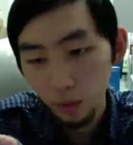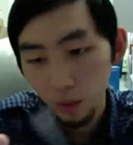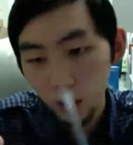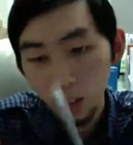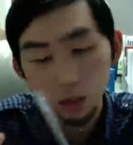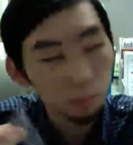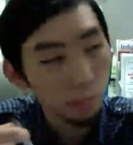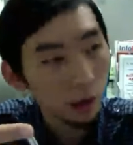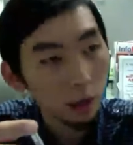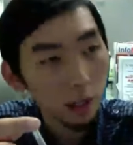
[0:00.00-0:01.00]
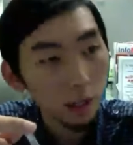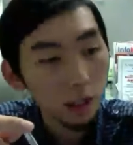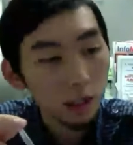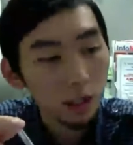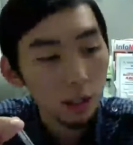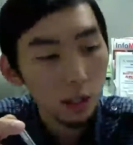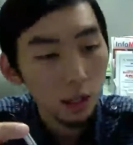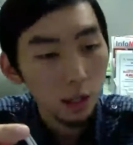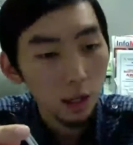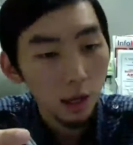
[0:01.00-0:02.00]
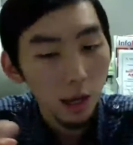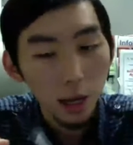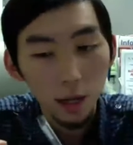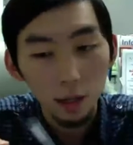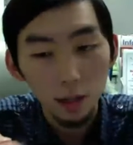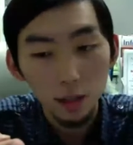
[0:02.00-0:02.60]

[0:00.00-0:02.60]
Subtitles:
Eat berries and